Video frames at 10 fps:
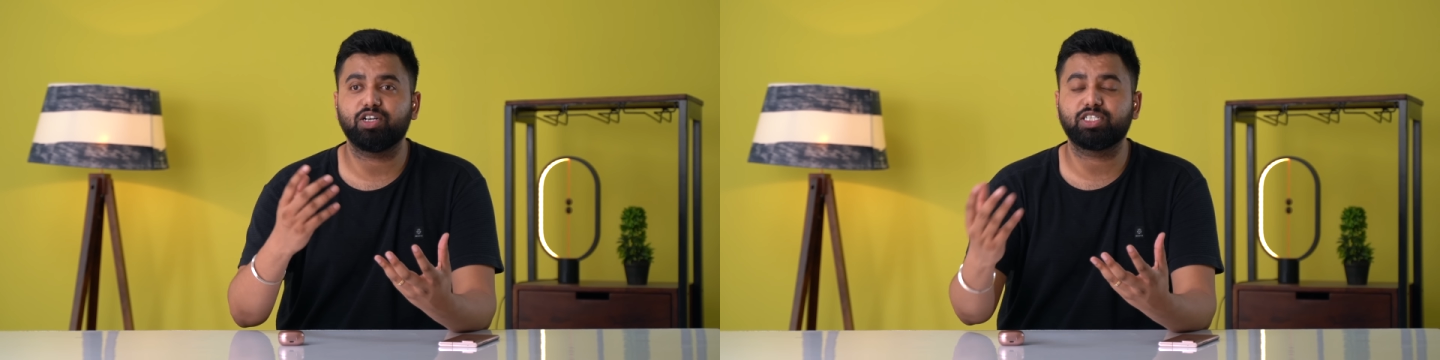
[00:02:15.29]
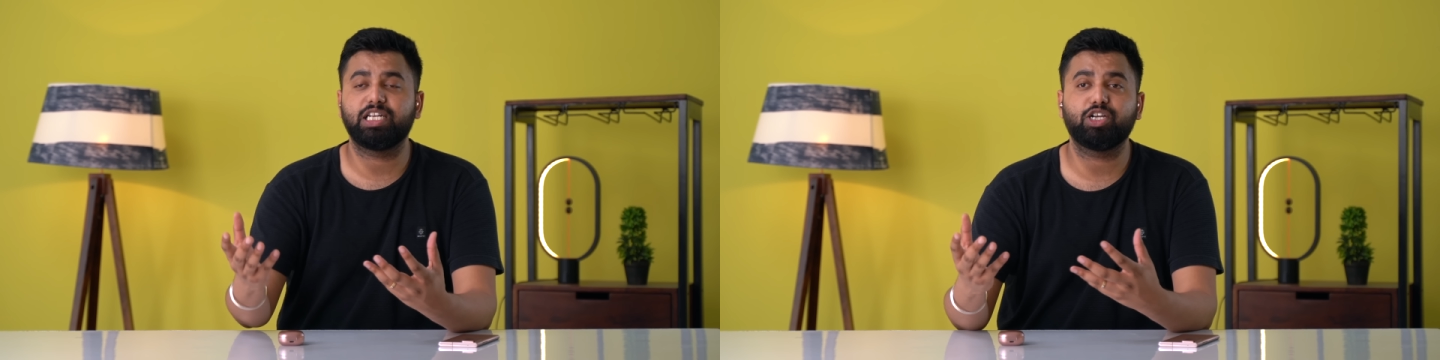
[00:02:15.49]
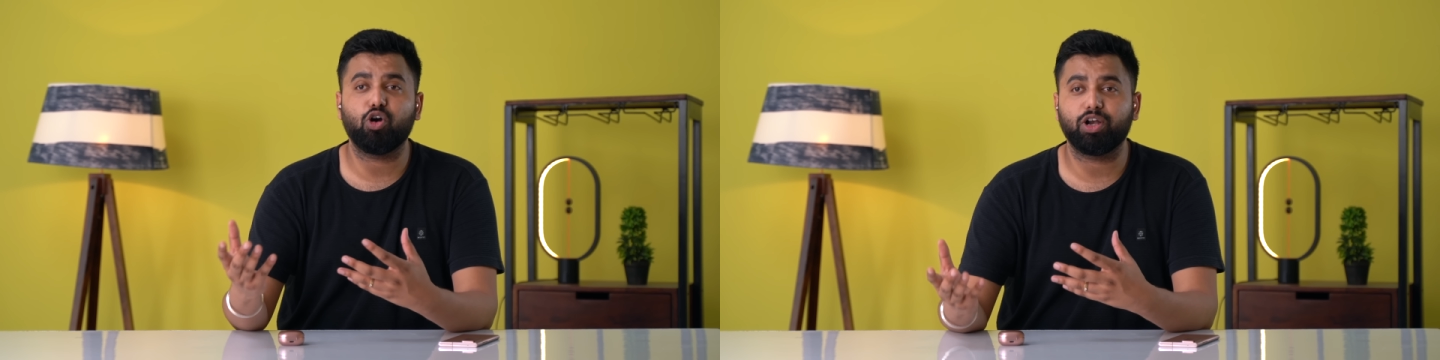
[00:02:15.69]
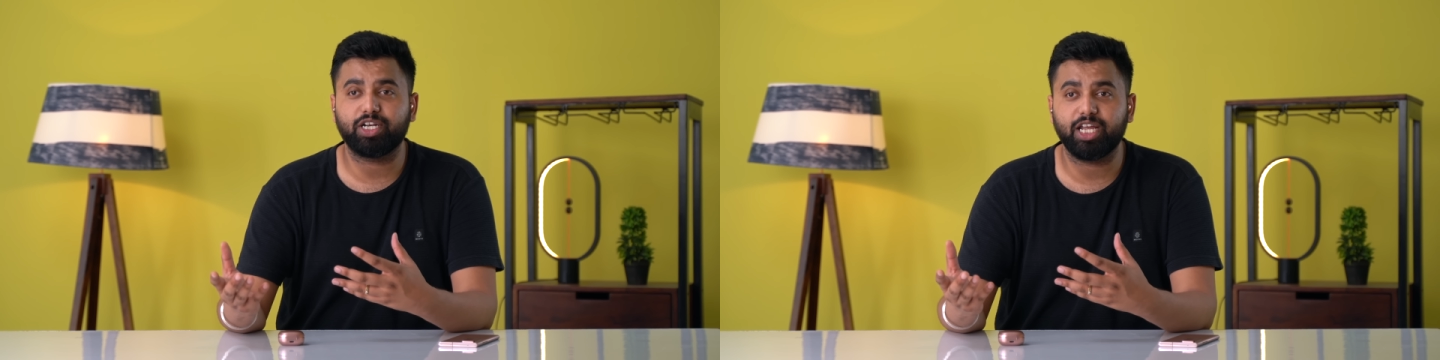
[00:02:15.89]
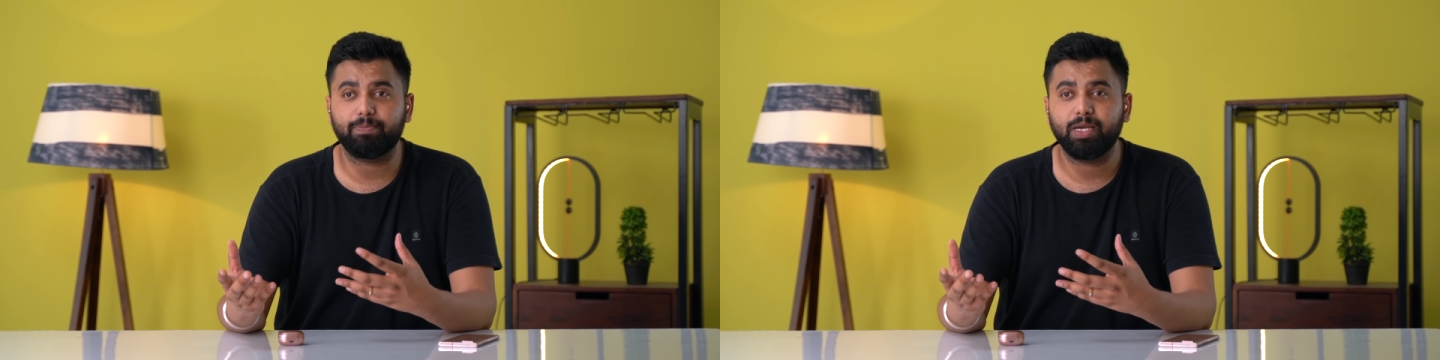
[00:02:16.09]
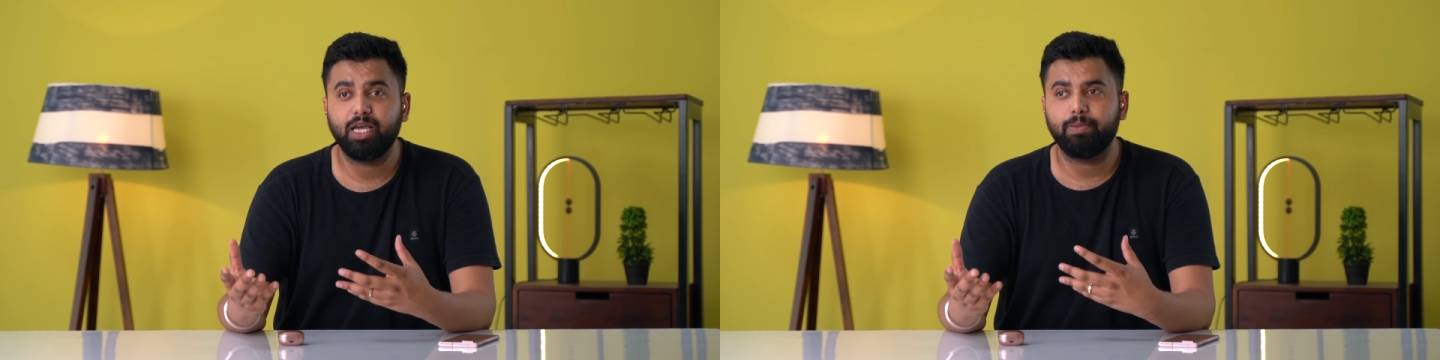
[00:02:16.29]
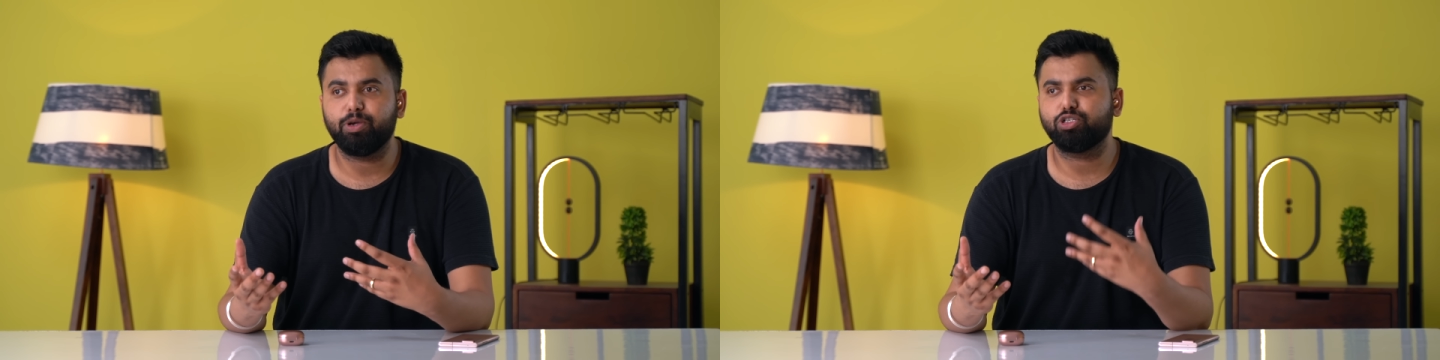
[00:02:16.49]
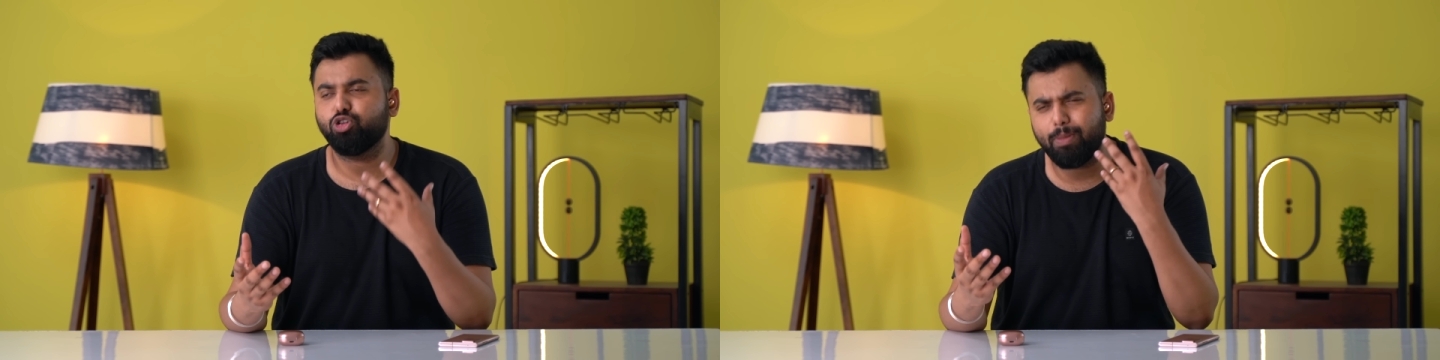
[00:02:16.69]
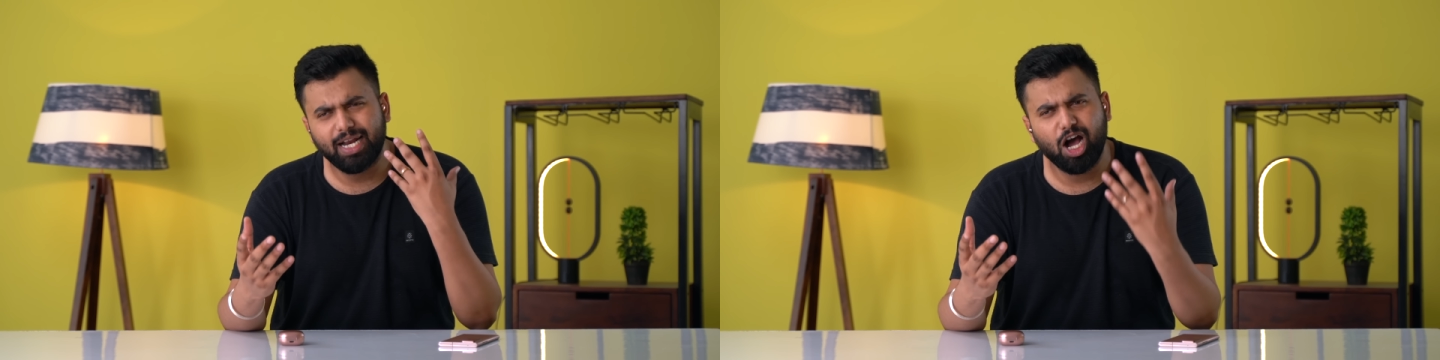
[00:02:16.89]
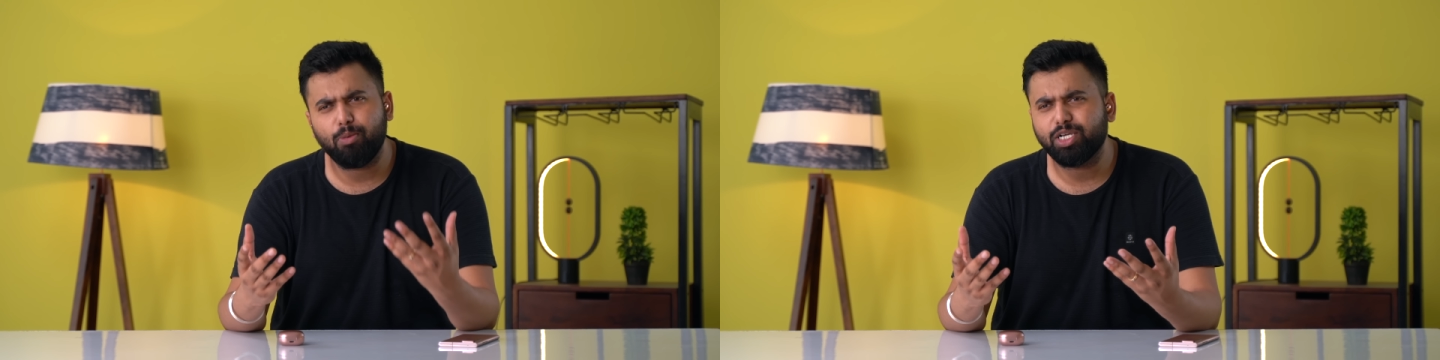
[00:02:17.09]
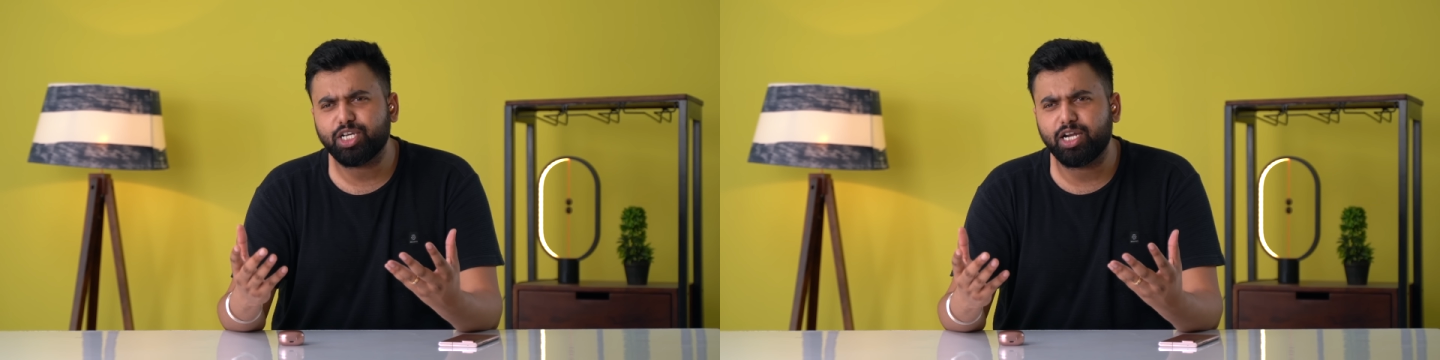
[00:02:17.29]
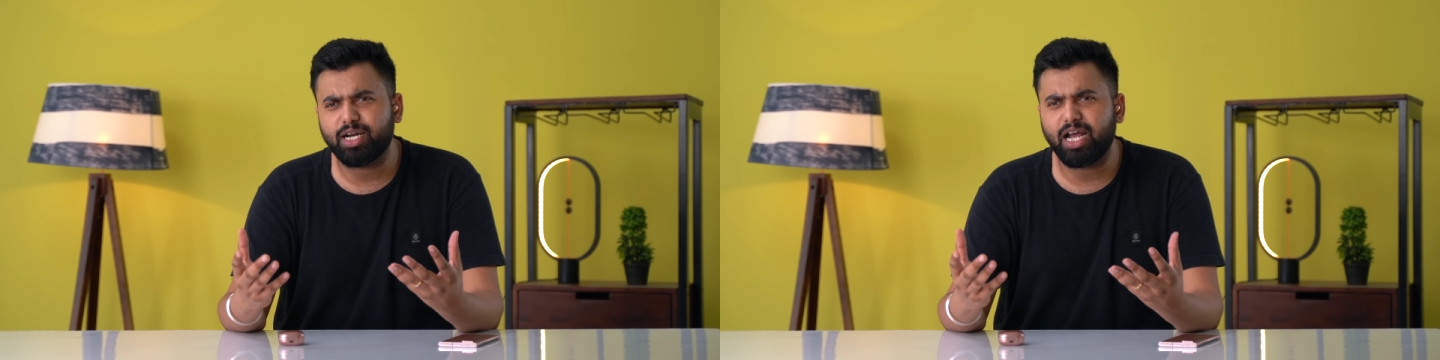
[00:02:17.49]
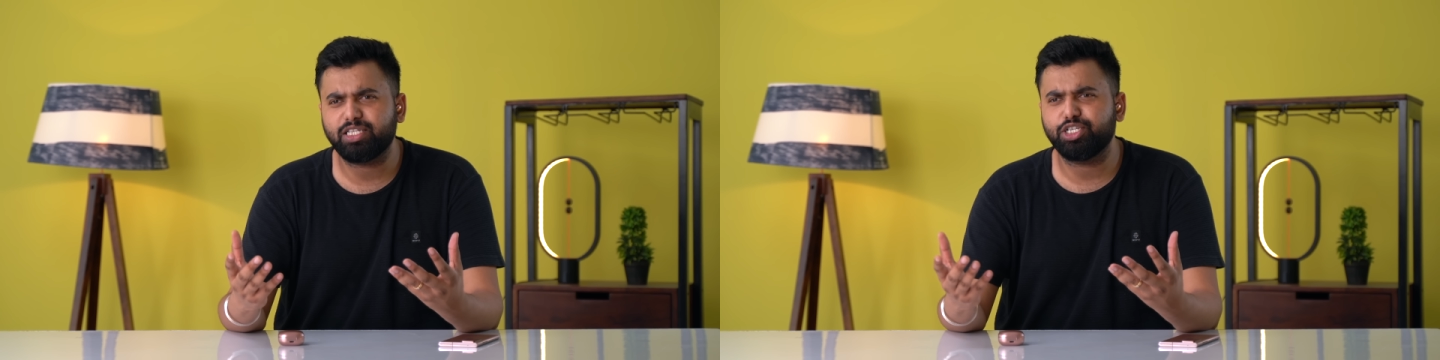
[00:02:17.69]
a silicone tip because no matter how much I try,